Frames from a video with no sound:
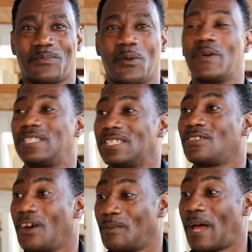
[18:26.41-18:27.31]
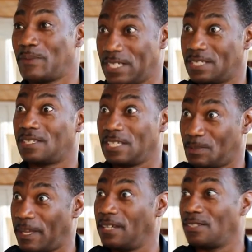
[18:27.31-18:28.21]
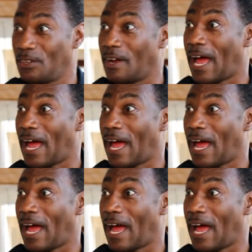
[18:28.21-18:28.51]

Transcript: We were just talking about, just explaining to her